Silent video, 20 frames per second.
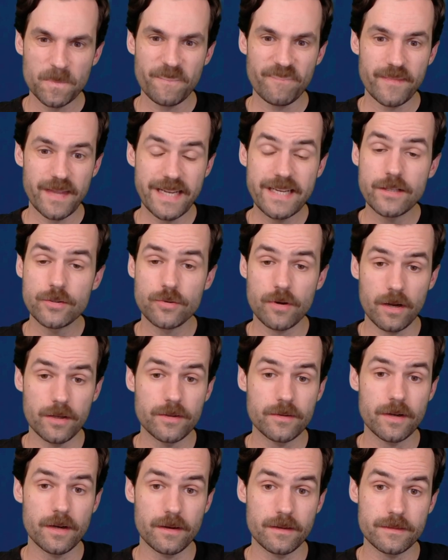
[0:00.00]
It can draw
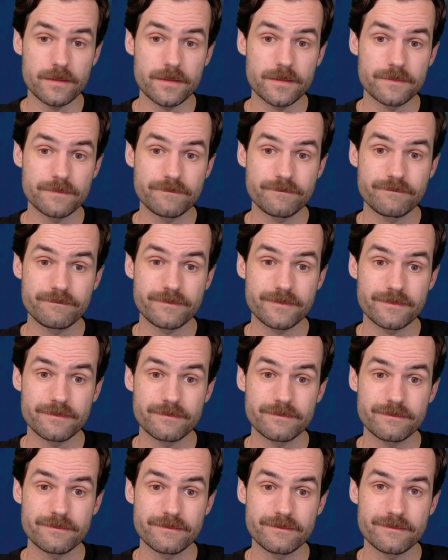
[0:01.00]
you cards,
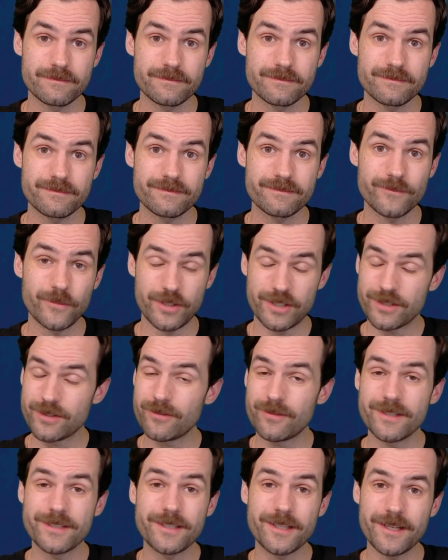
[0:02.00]
which is
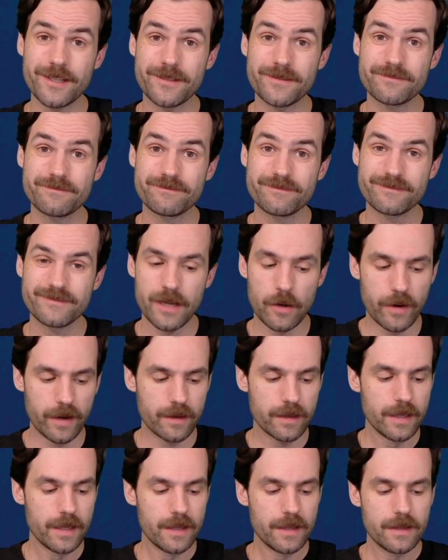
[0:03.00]
always good. All right,
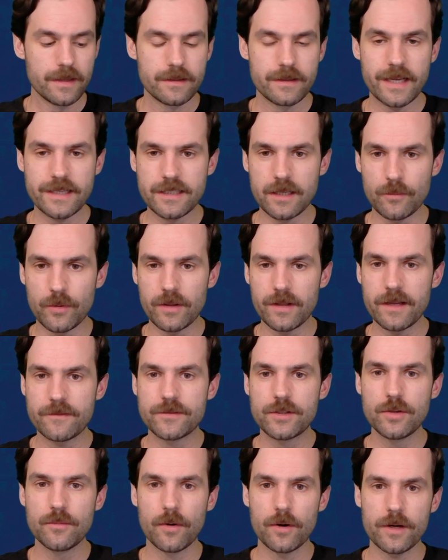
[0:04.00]
next up, we only have
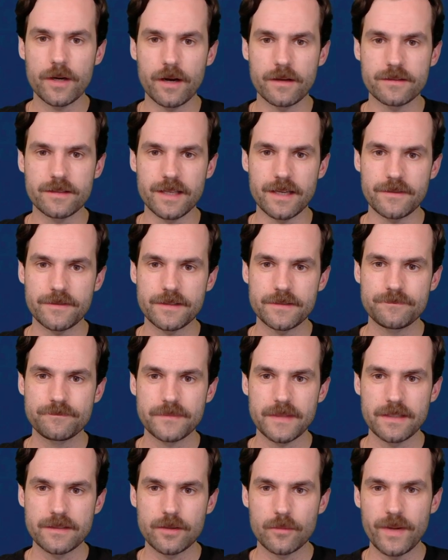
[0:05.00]
2 more cards left.
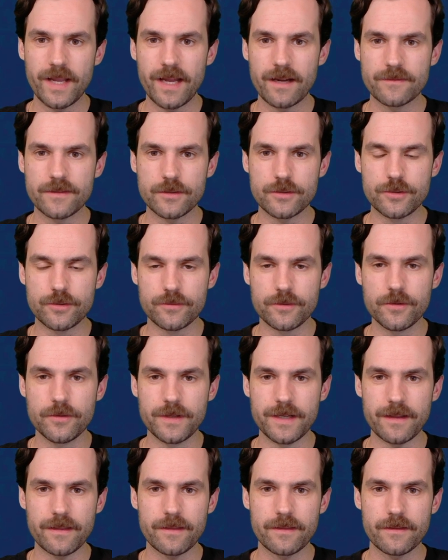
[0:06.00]
So we have
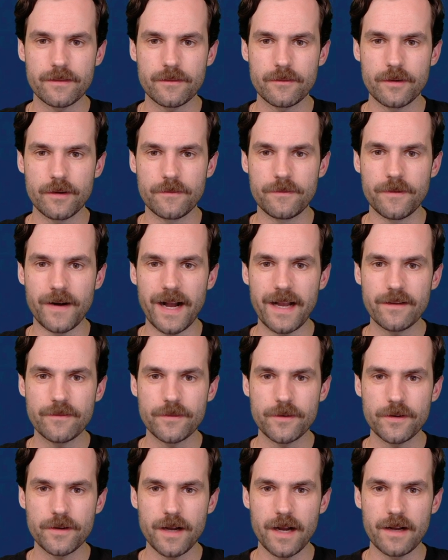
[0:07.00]
Drunith,
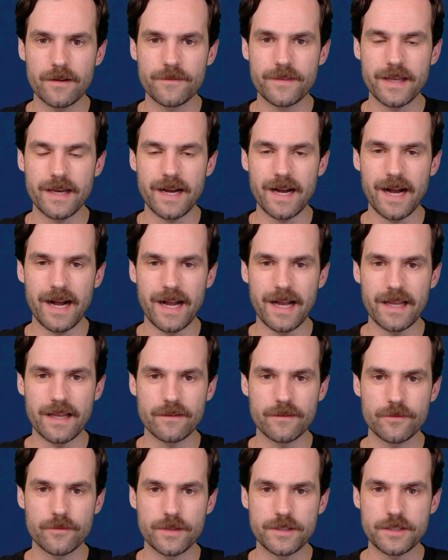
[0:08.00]
Reviver of the
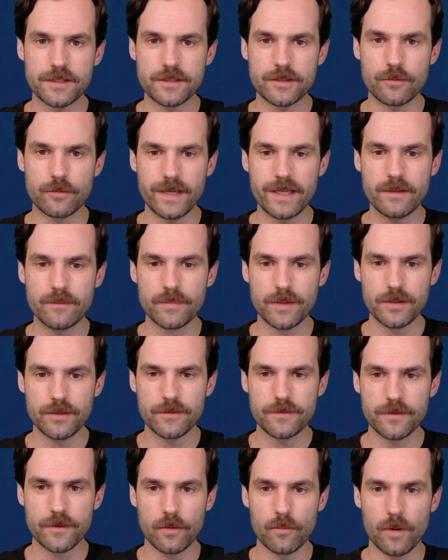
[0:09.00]
Hive, which is
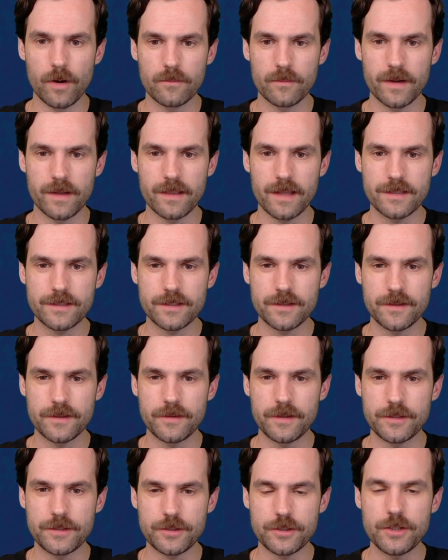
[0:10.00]
green-blue for a 1/1 legendary
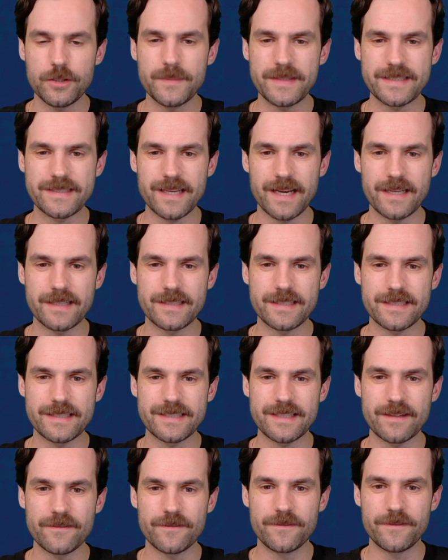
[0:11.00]
creature, human
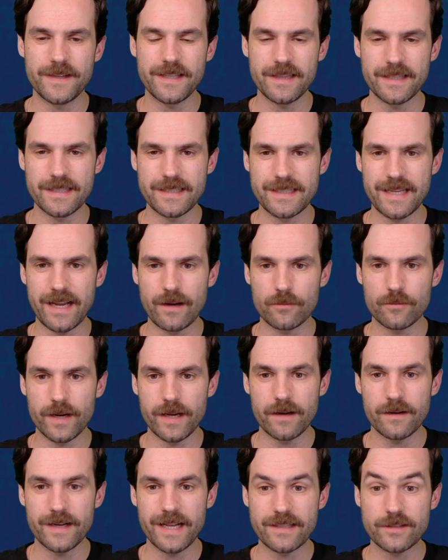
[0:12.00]
scientist villain at
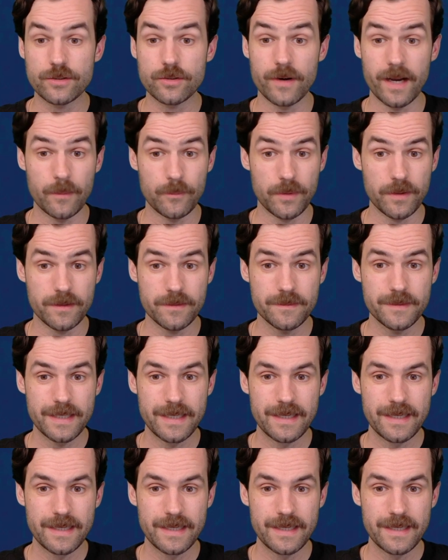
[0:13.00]
rare. It has trample.